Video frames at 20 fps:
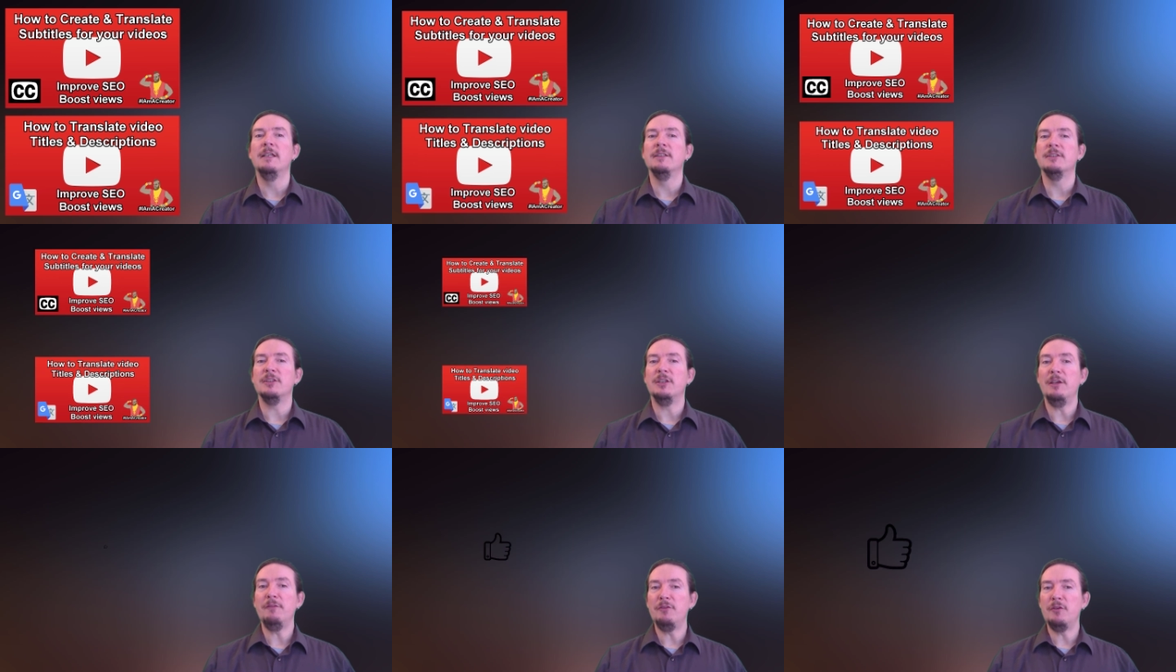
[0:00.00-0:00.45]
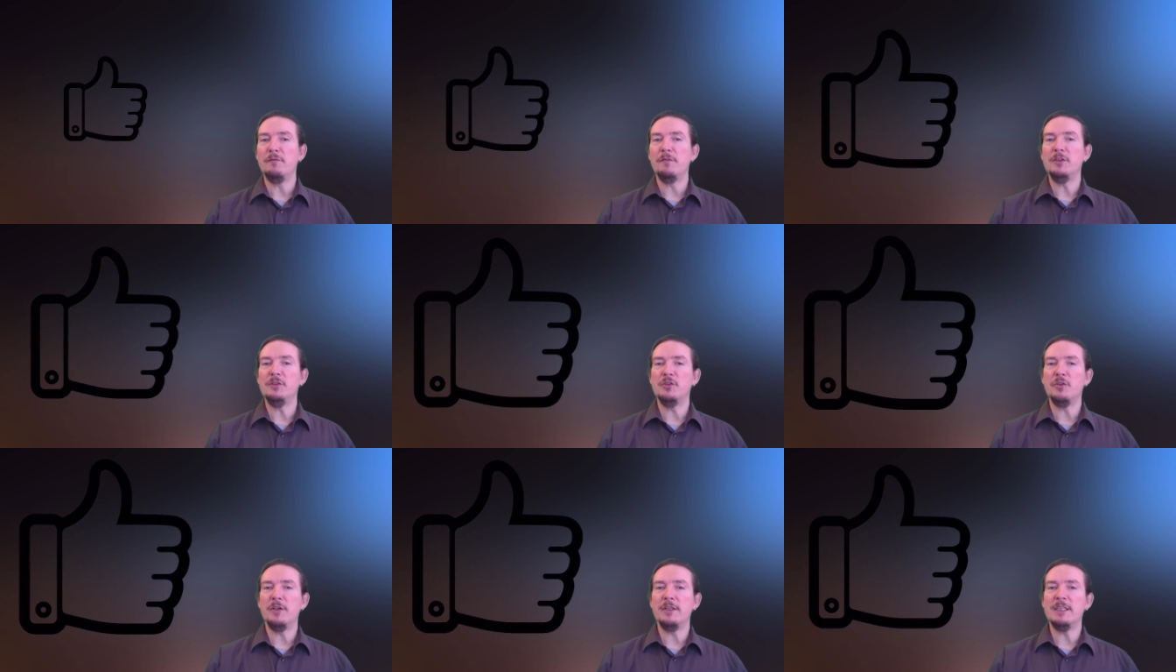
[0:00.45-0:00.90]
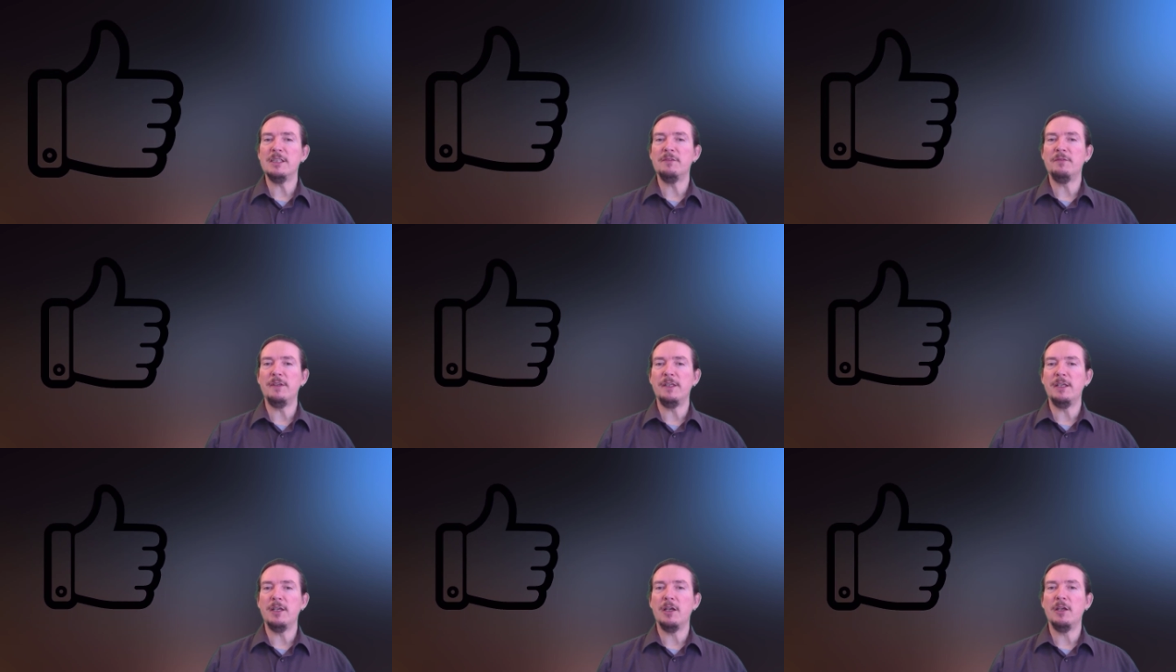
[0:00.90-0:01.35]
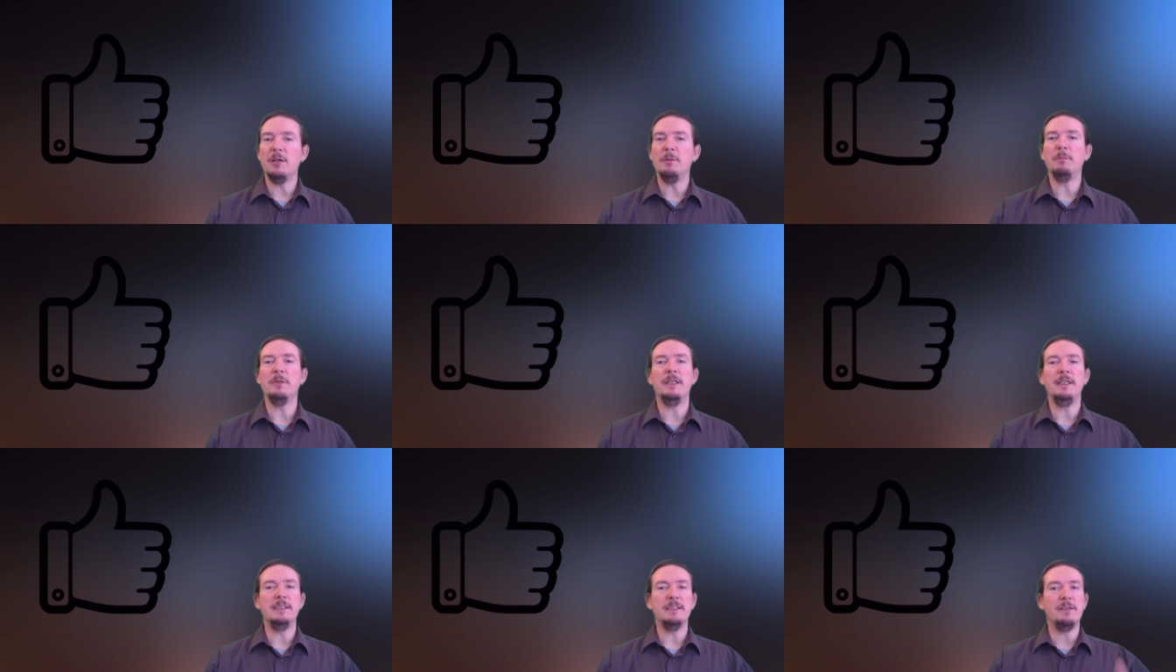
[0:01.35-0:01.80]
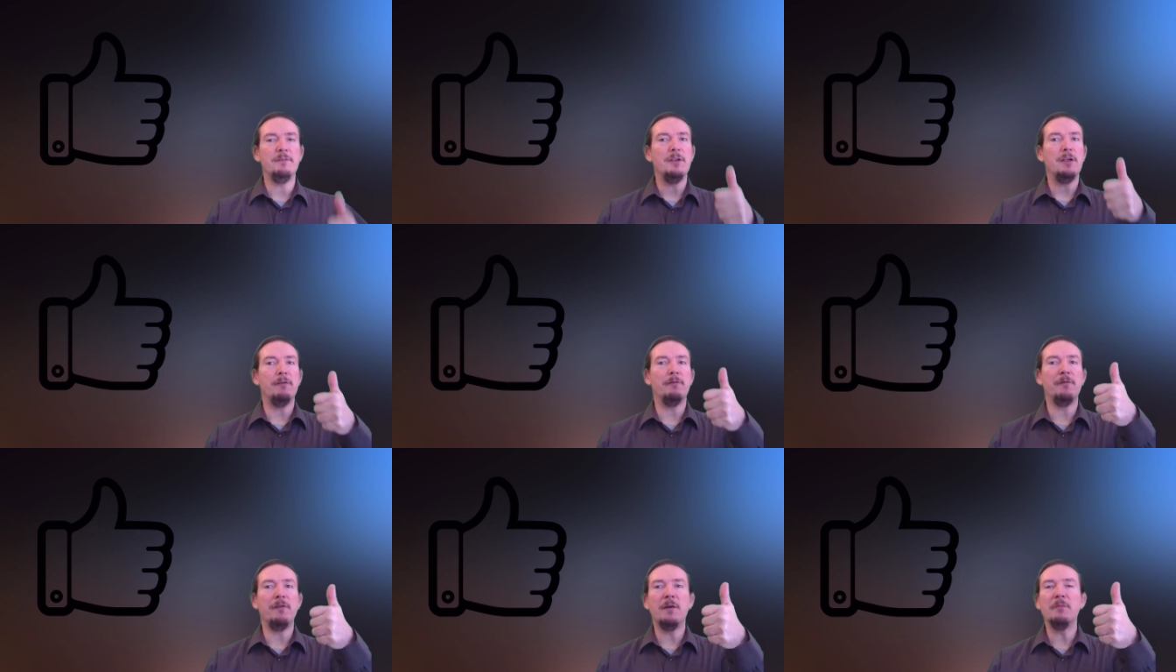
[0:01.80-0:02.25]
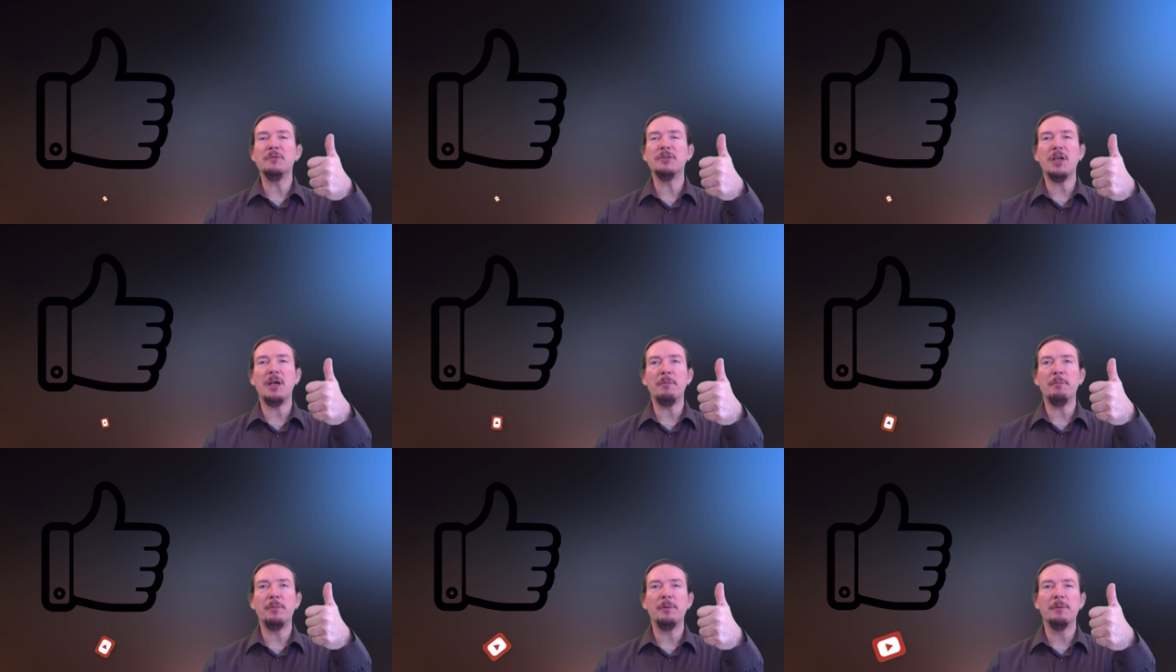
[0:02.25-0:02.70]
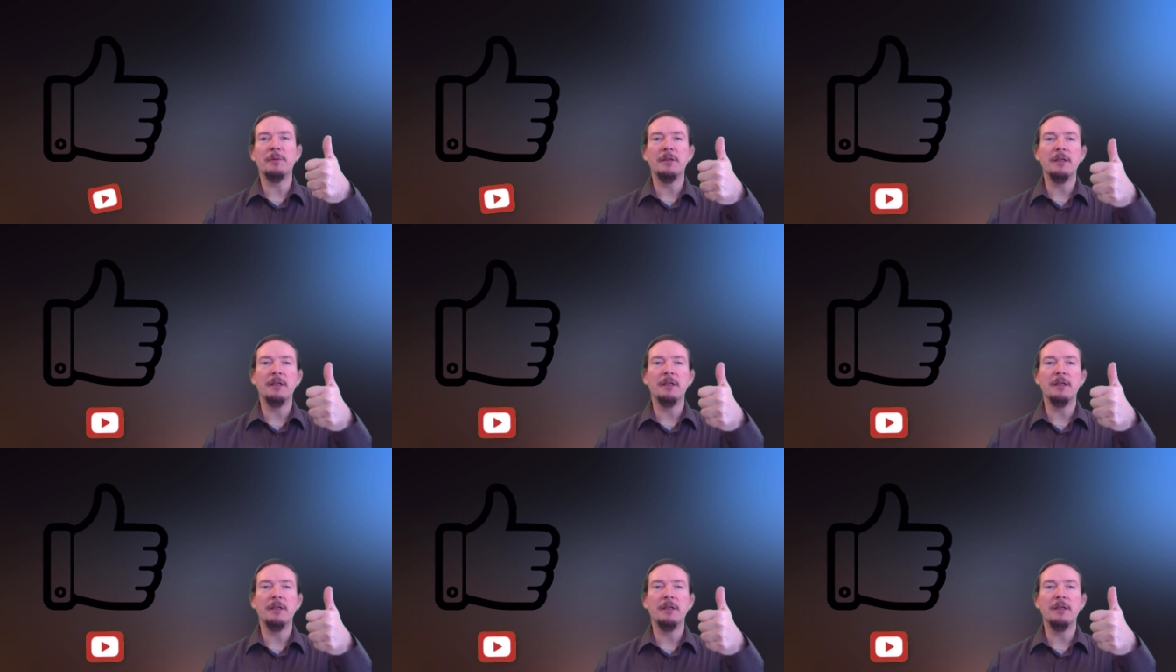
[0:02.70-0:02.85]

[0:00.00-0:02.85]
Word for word: So if you've enjoyed this video please give it a thumbs up